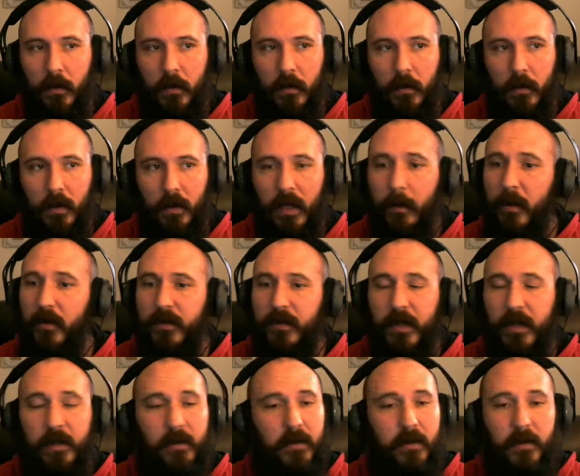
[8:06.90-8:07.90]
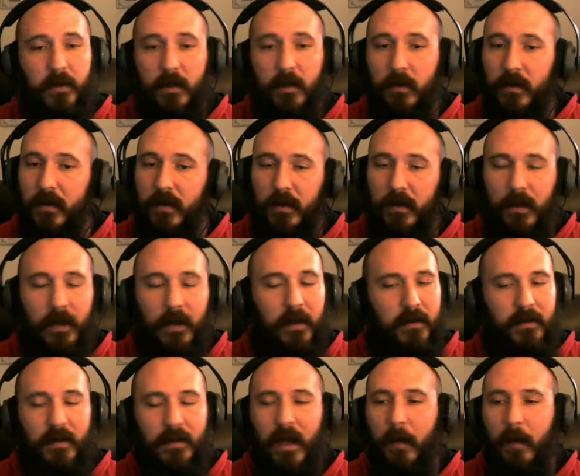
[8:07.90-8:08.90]
Kleibert Sr., he
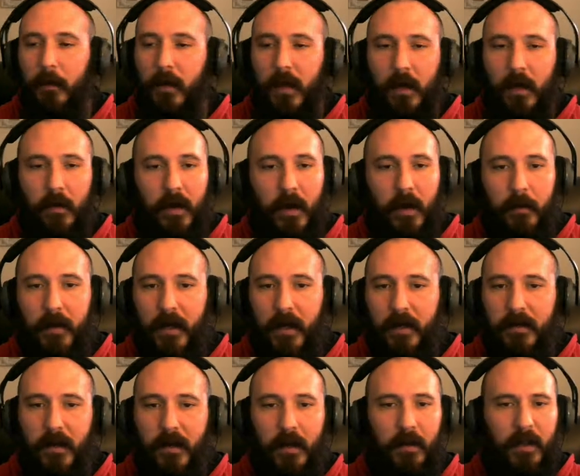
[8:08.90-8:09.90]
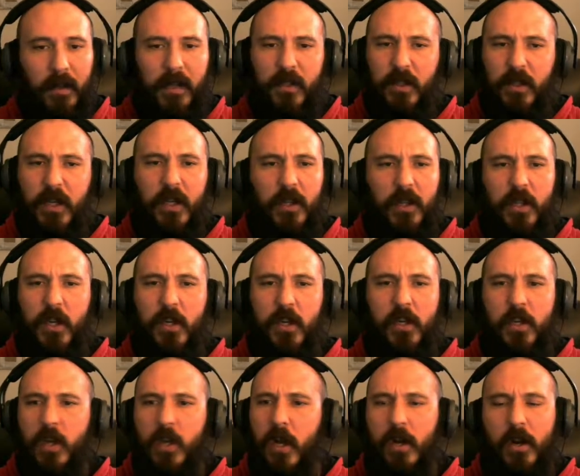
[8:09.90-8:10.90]
does not play around, man. He's like, let's get this
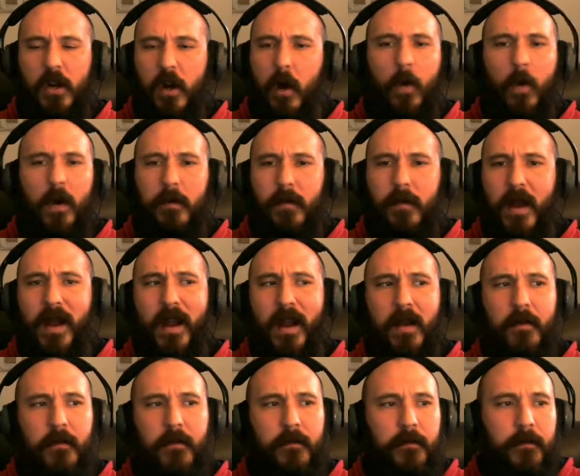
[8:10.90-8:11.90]
shit going, man.